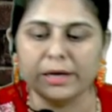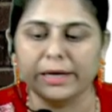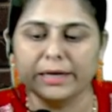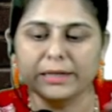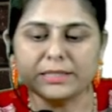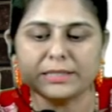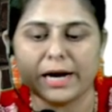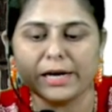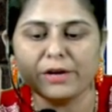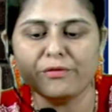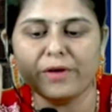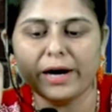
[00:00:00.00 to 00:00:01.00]
In
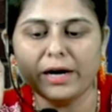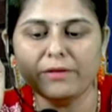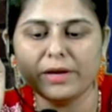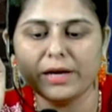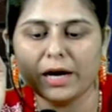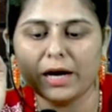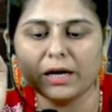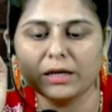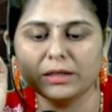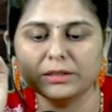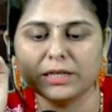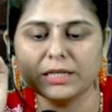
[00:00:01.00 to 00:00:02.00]
stratified, we are
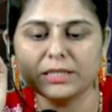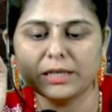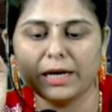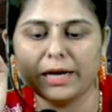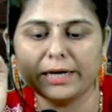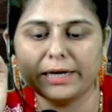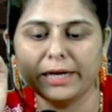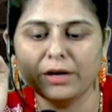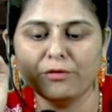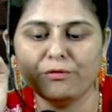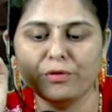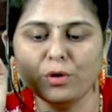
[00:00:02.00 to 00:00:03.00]
just
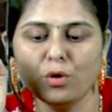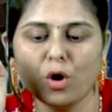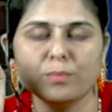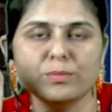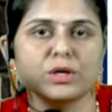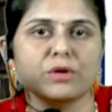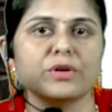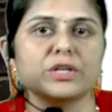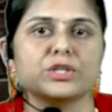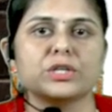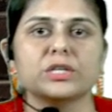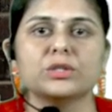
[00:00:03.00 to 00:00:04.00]
collecting few
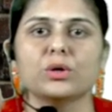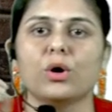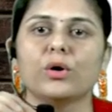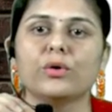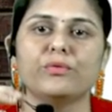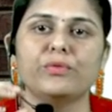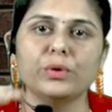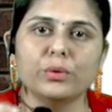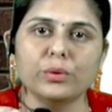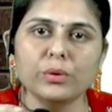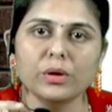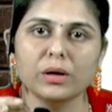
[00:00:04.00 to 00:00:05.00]
observations or
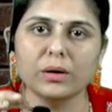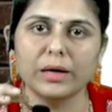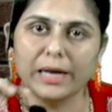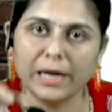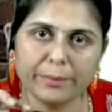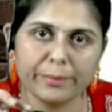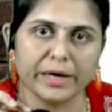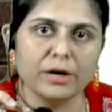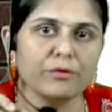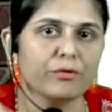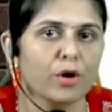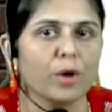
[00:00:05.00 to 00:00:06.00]
few
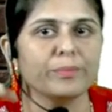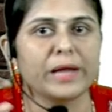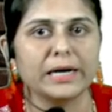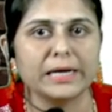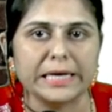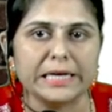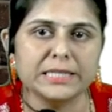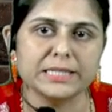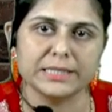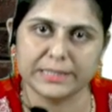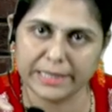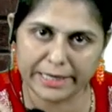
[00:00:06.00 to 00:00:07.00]
elements from that each
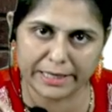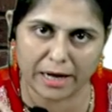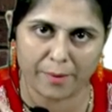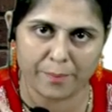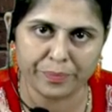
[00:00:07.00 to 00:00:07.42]
strata.